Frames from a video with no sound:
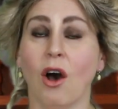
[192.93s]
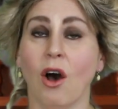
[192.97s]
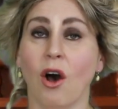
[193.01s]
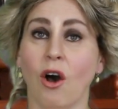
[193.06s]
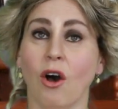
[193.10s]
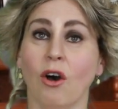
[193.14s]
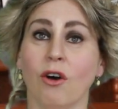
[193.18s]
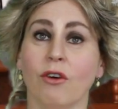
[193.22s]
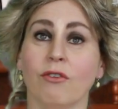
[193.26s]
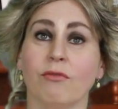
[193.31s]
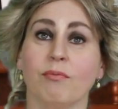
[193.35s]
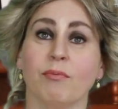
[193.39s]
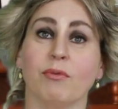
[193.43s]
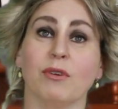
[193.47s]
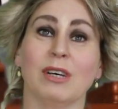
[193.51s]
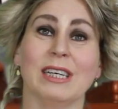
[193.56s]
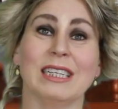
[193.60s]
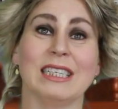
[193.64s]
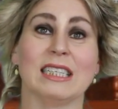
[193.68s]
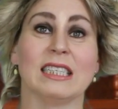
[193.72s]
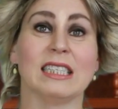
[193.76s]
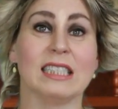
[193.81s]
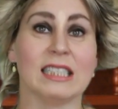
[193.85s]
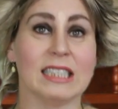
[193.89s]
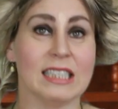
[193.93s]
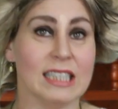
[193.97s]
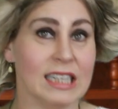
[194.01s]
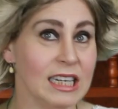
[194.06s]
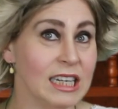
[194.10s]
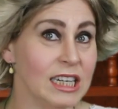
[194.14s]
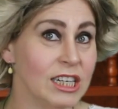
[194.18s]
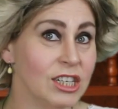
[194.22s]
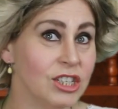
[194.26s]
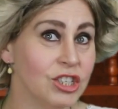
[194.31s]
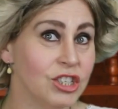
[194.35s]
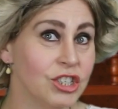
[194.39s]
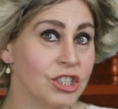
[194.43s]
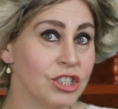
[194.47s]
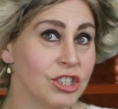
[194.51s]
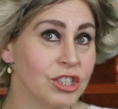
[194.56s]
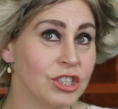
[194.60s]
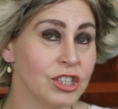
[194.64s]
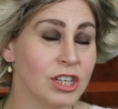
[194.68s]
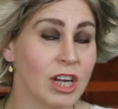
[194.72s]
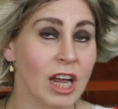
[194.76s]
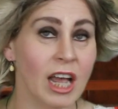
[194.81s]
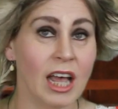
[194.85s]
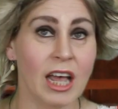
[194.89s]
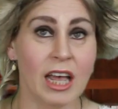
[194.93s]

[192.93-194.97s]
of prestige.